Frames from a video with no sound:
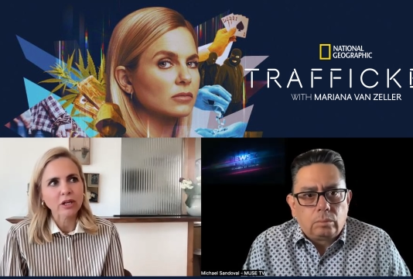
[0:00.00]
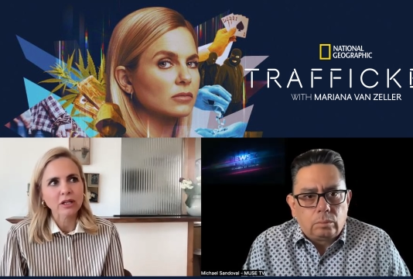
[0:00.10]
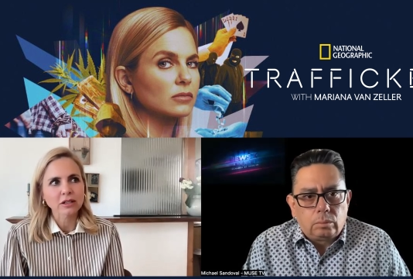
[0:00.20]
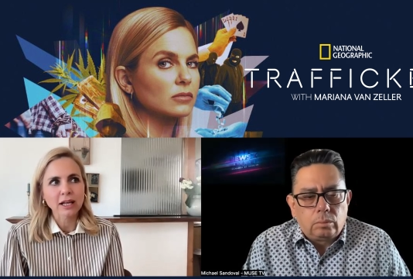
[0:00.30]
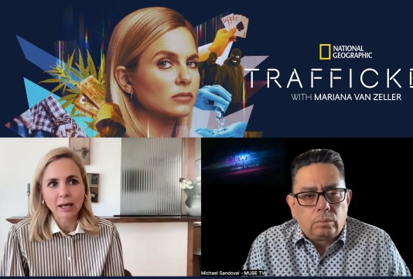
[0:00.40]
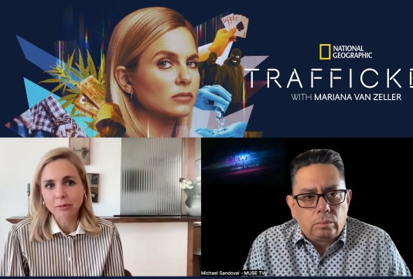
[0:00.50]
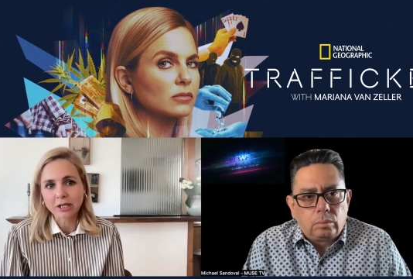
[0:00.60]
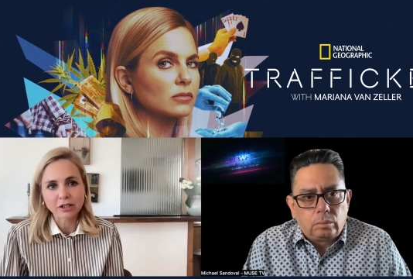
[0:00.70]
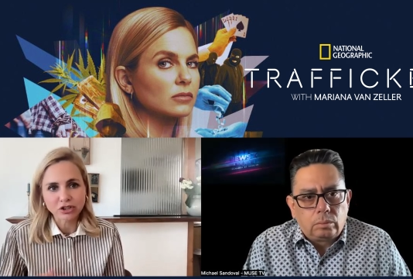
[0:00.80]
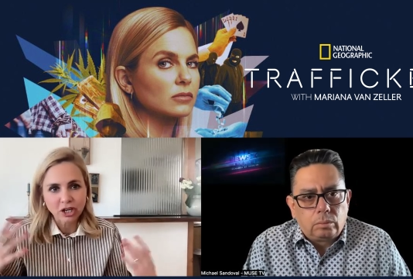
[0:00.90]
Speaker 1: that
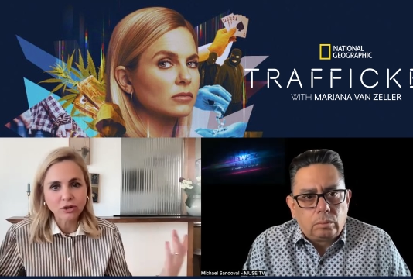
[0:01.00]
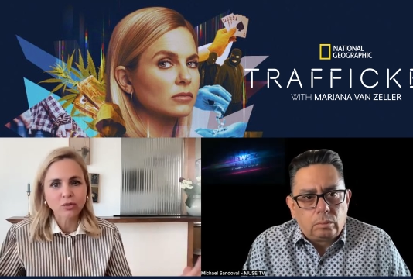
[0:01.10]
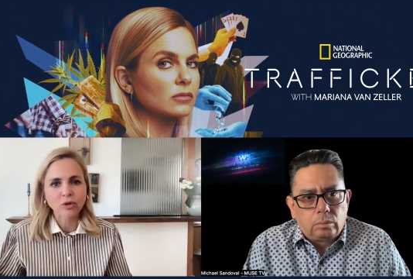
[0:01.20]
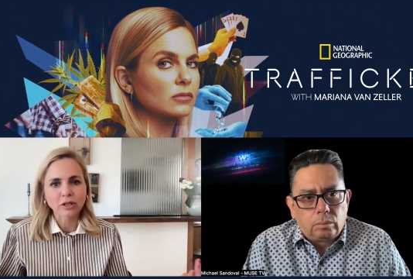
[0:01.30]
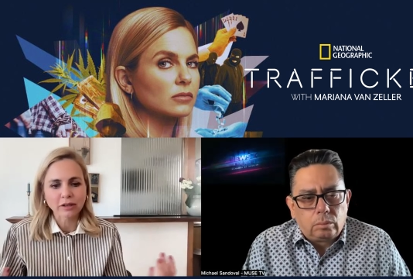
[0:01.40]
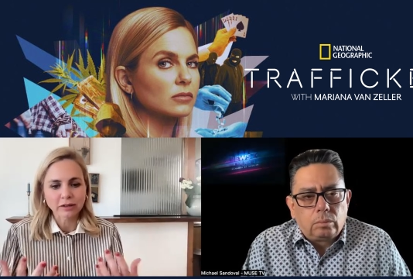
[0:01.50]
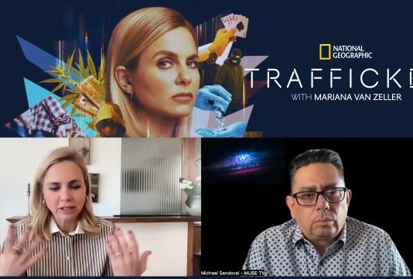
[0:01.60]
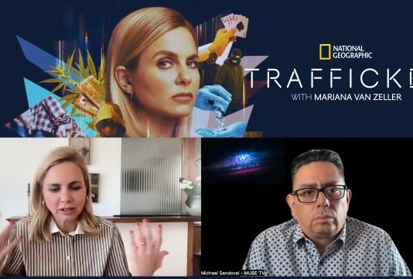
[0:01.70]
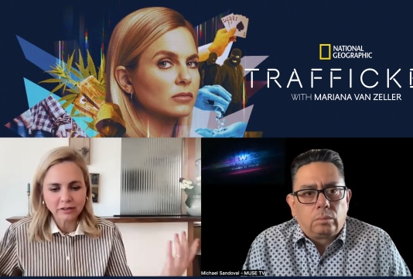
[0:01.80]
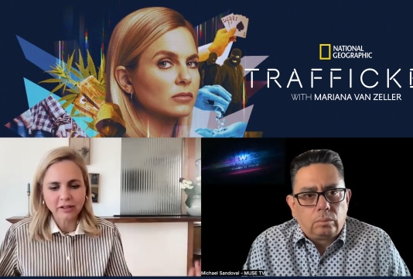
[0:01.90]
gambling in general and the
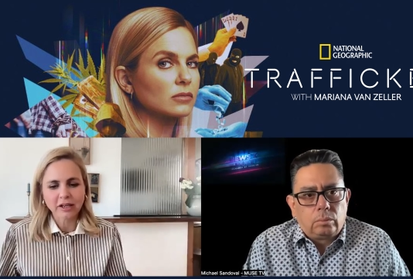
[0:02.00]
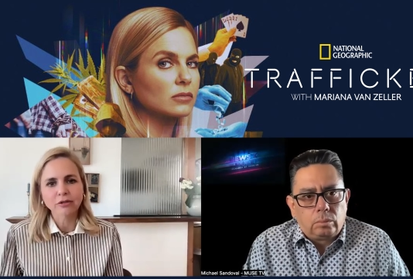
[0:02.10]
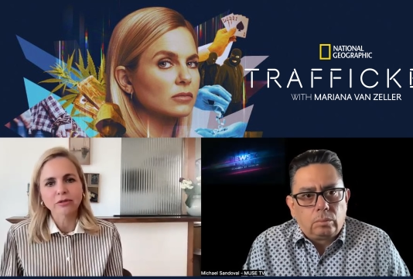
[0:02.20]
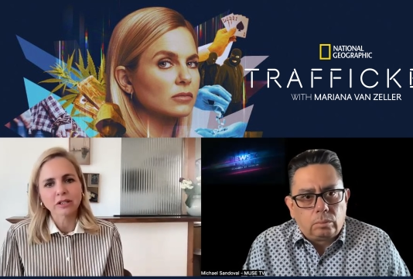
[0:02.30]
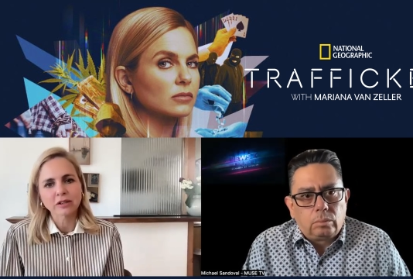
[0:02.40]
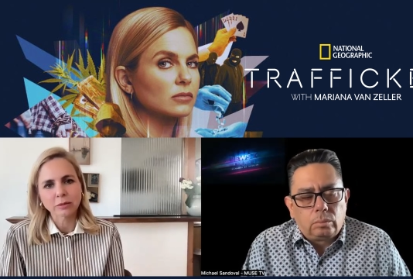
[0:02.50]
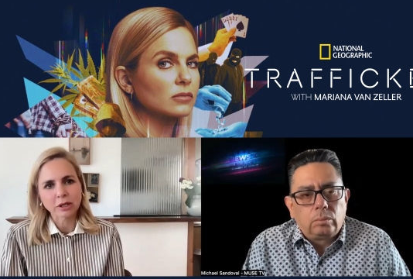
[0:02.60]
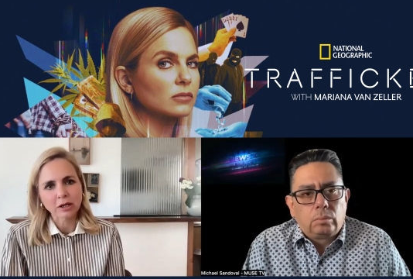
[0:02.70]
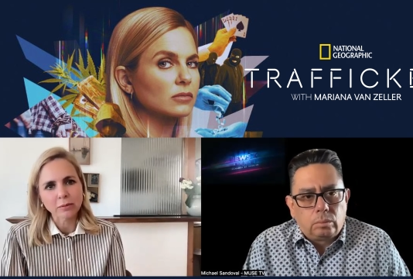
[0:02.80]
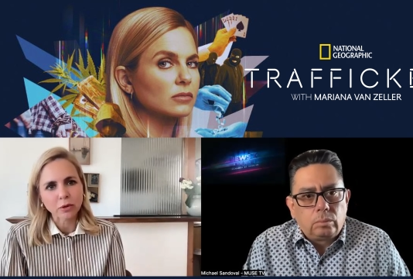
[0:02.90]
legal side of it is
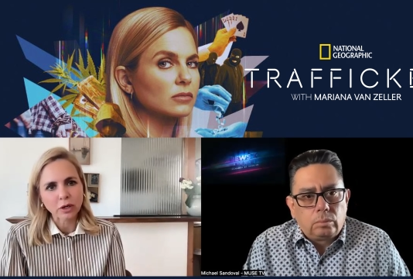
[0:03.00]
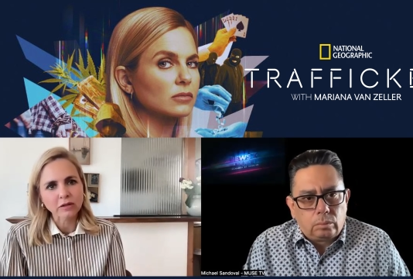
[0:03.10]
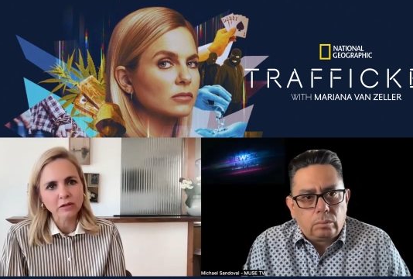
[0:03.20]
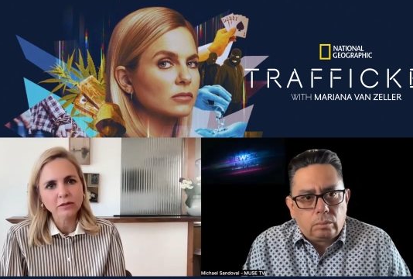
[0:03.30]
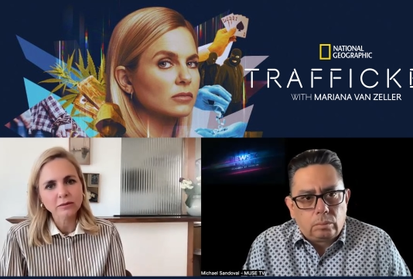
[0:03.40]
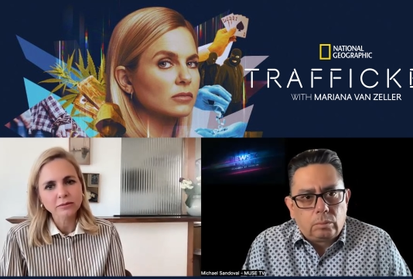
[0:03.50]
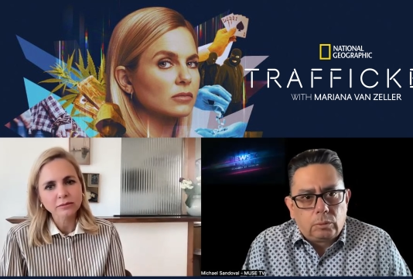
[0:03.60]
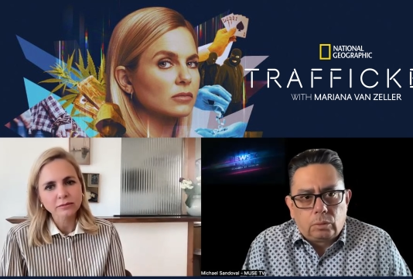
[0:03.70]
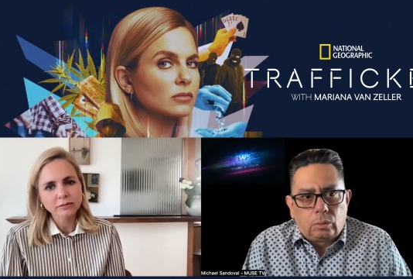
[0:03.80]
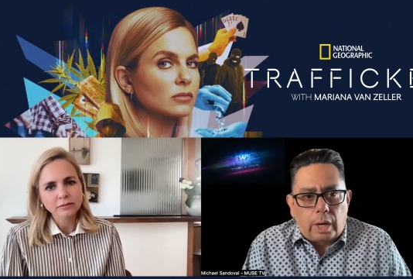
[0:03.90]
being embraced.
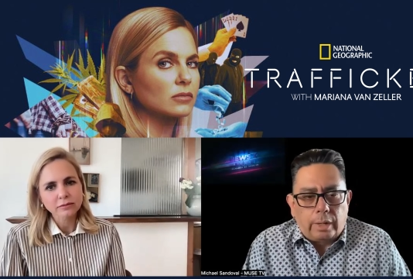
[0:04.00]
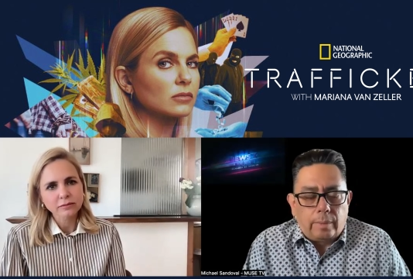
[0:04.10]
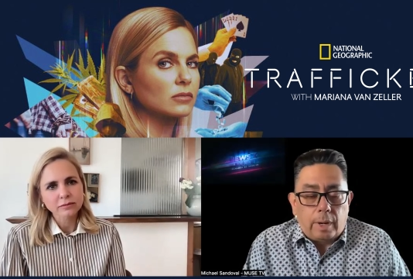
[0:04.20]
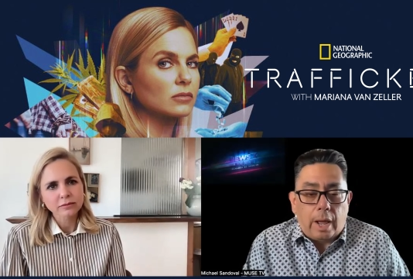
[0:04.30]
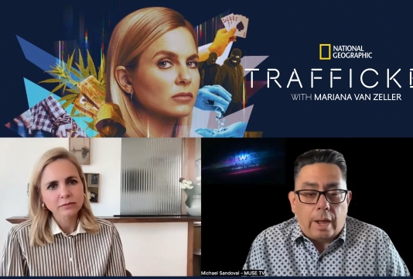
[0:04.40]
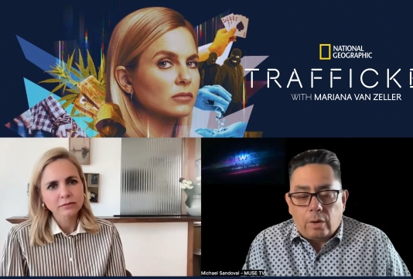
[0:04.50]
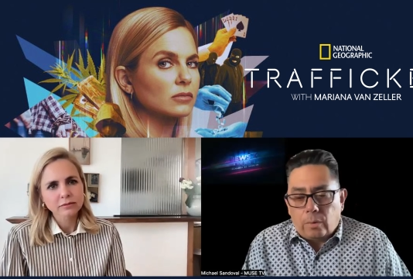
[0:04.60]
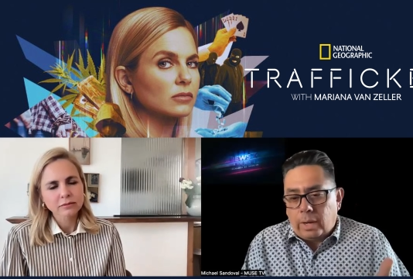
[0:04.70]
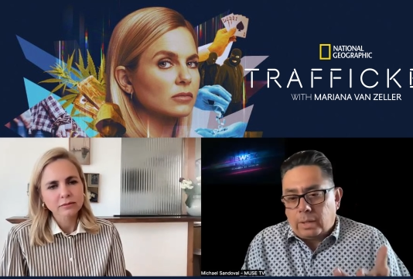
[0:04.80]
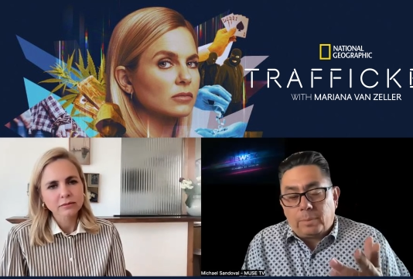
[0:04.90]
Speaker 2: Right, and I
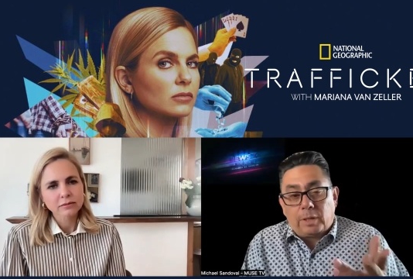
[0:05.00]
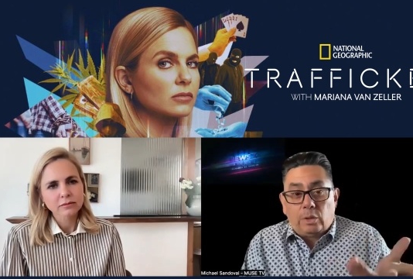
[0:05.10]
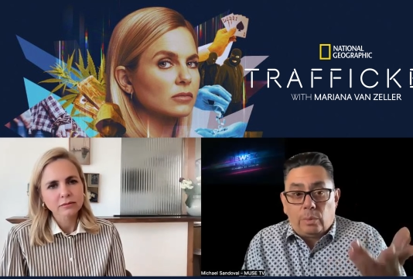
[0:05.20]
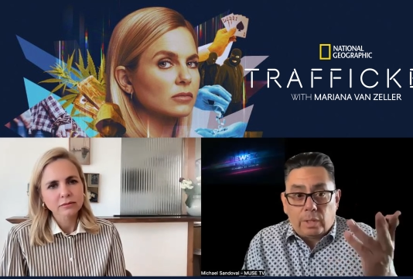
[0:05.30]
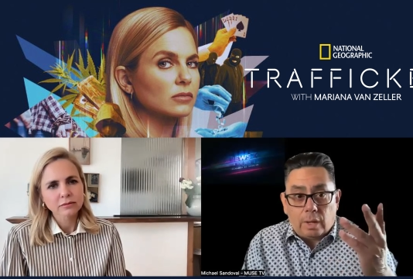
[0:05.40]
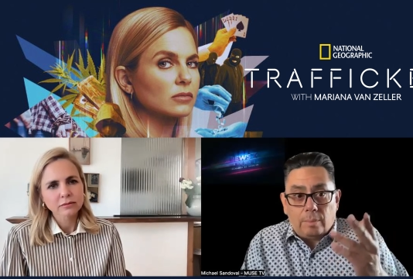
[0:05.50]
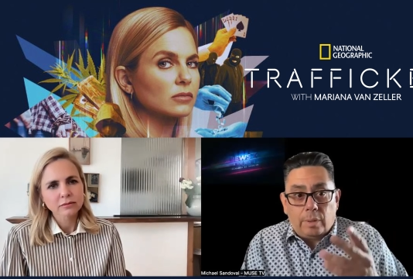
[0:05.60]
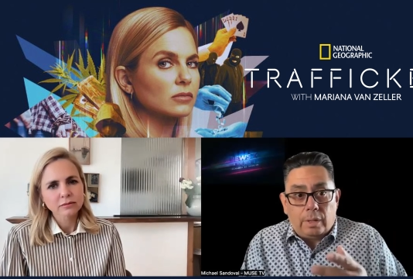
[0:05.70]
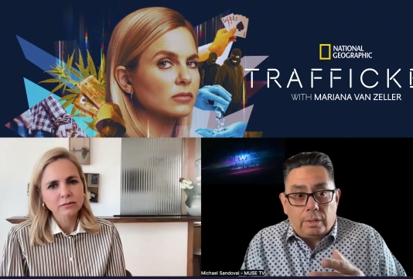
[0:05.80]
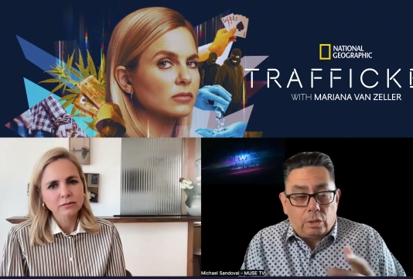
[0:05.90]
agree, especially with
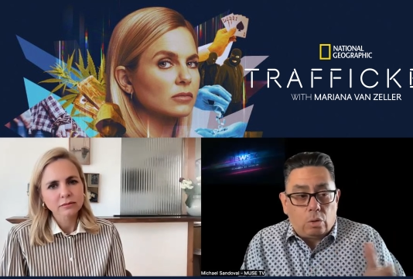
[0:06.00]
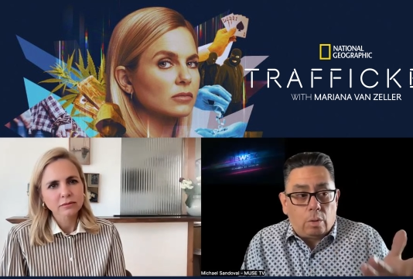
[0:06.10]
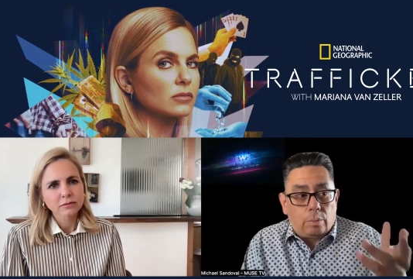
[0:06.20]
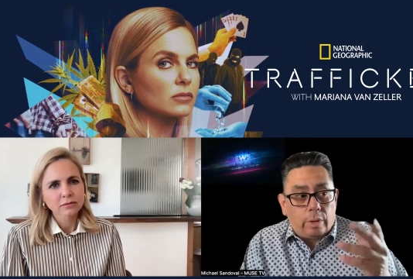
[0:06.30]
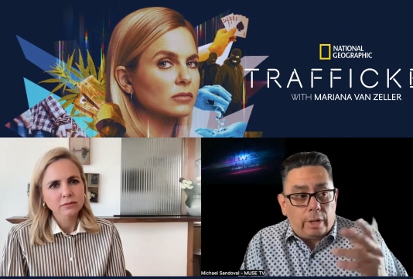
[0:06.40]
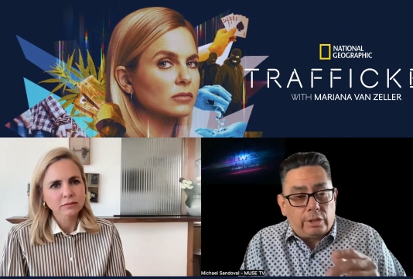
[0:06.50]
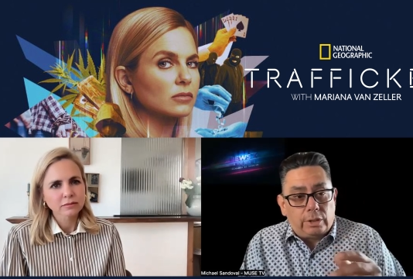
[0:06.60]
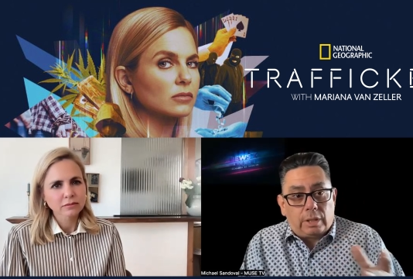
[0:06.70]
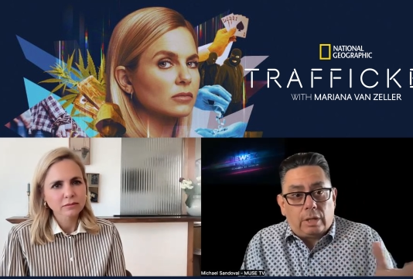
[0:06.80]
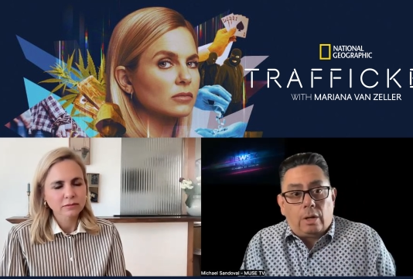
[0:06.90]
companies and
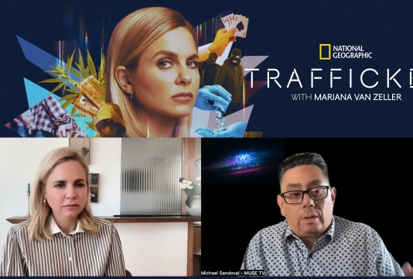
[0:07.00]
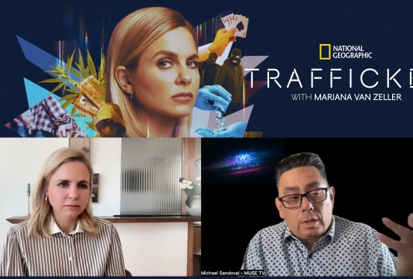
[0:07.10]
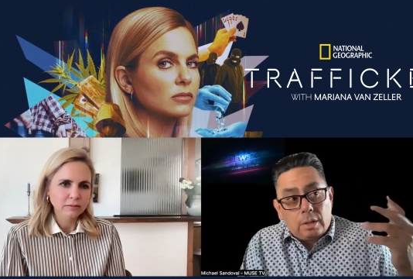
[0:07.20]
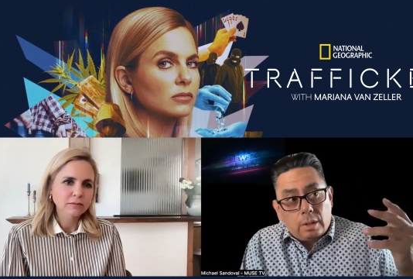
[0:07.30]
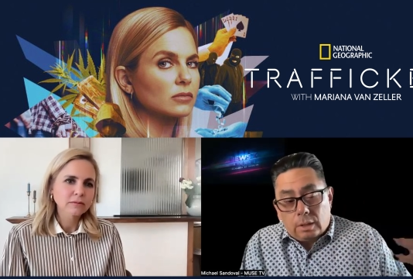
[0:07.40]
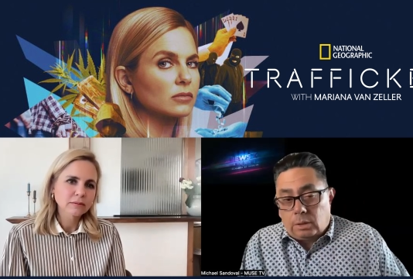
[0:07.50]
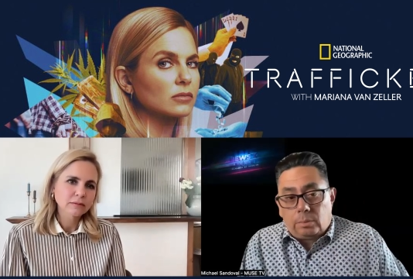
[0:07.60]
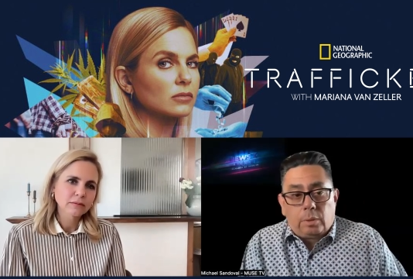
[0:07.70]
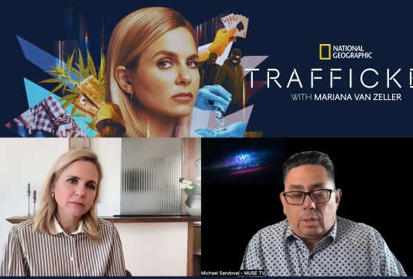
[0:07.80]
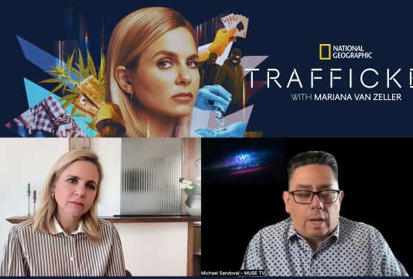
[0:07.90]
corporations and
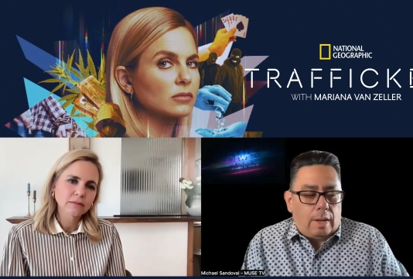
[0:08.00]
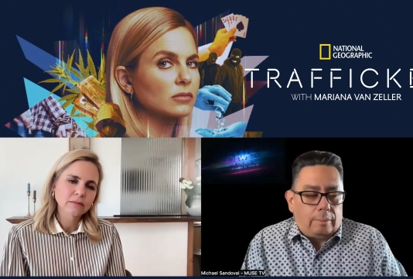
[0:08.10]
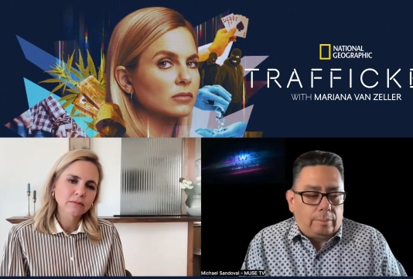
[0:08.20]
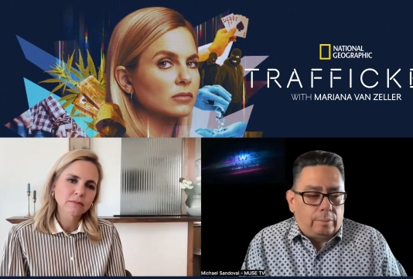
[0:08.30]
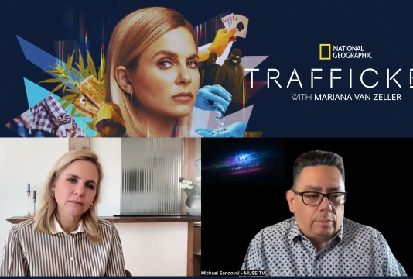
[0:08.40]
uh,